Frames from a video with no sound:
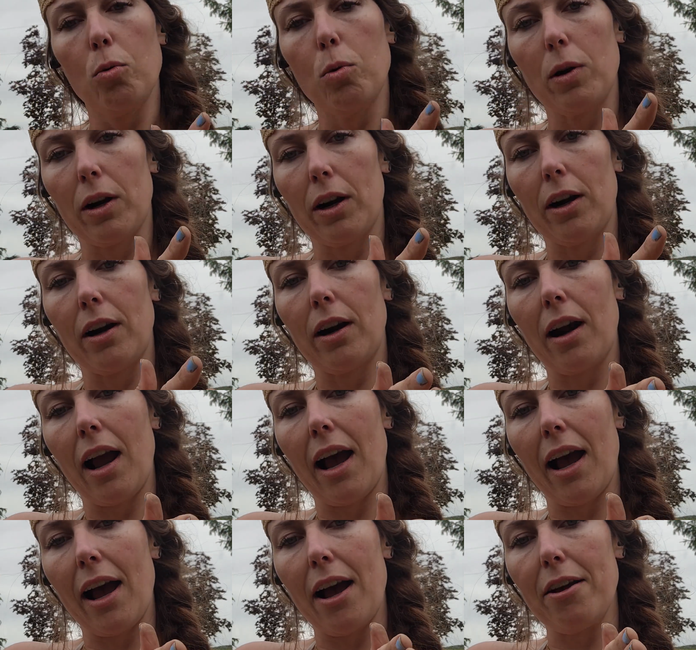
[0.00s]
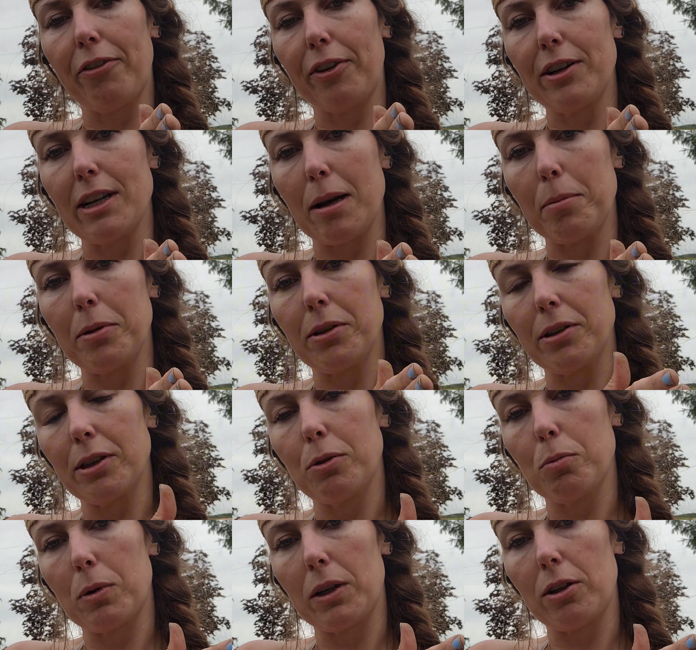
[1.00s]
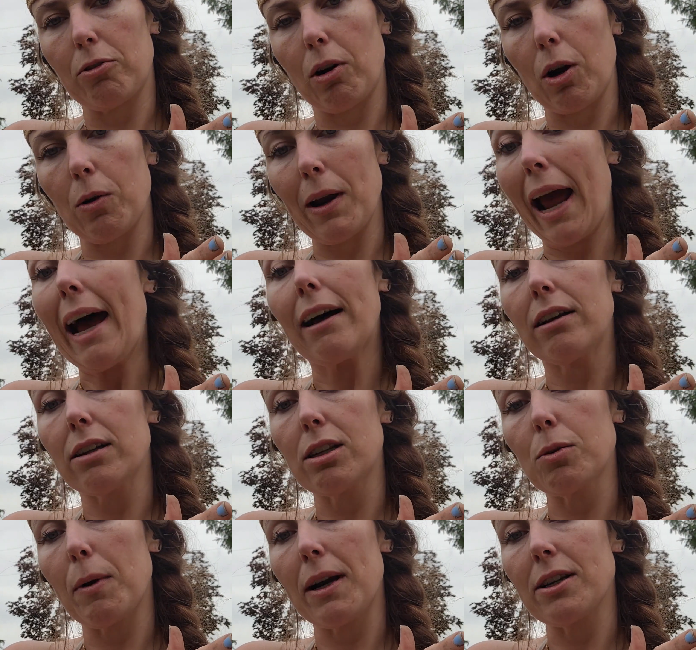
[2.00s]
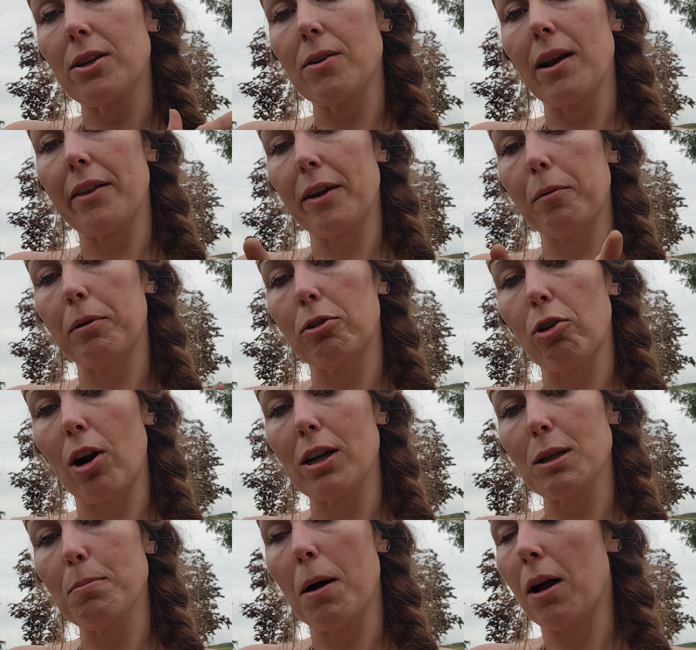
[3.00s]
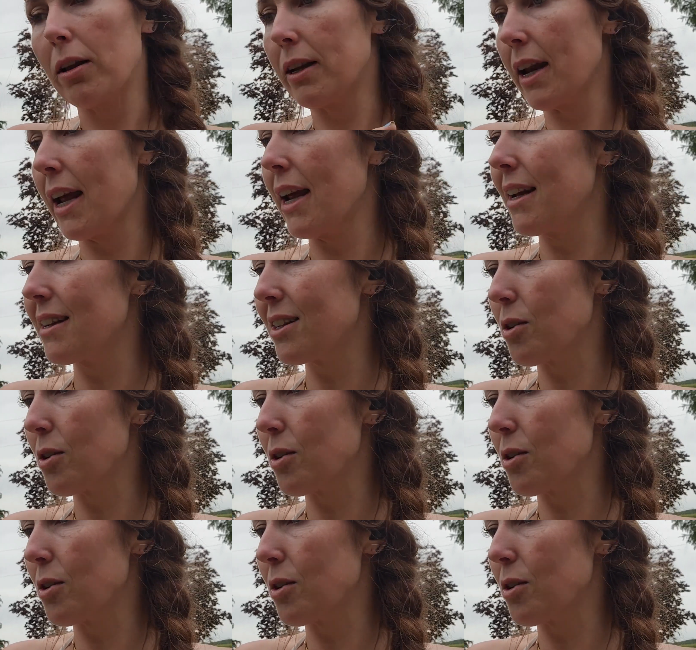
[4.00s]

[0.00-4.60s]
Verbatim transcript: were uh, for doubles were grown elsewhere, so nothing would cross pollinate.